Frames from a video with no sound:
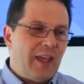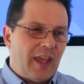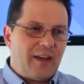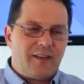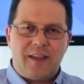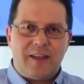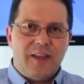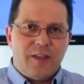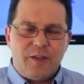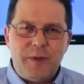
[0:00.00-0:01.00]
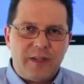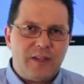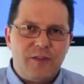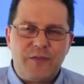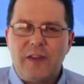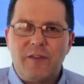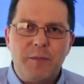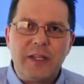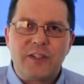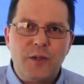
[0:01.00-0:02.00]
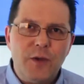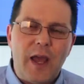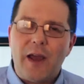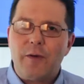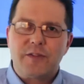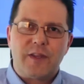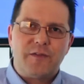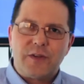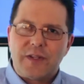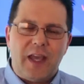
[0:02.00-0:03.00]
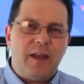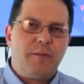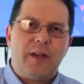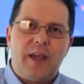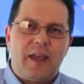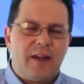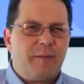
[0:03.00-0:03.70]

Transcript: And he's like, you've given me 2 hours of your time today.